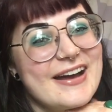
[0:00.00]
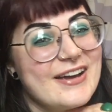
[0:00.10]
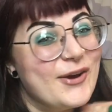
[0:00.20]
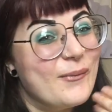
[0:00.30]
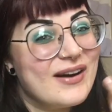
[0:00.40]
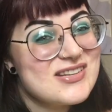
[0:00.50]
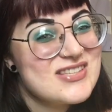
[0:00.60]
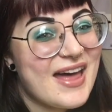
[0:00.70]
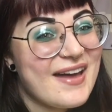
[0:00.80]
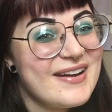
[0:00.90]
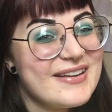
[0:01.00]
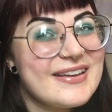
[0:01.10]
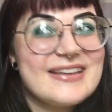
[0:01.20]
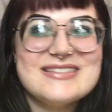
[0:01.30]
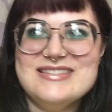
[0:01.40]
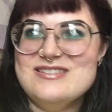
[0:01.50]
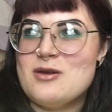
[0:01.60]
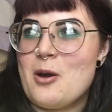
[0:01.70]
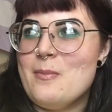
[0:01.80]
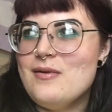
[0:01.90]
go watch that. It's
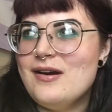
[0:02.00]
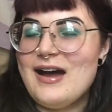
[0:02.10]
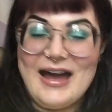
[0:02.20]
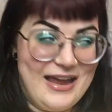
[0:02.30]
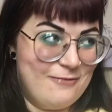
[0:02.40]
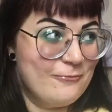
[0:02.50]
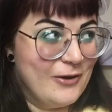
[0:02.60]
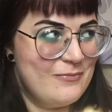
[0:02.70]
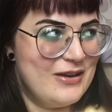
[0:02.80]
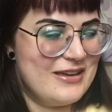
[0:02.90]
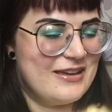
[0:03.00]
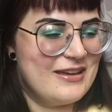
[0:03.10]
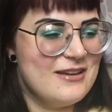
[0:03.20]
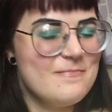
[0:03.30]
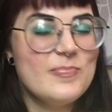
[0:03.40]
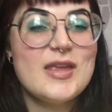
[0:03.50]
dumb. I had fun making it.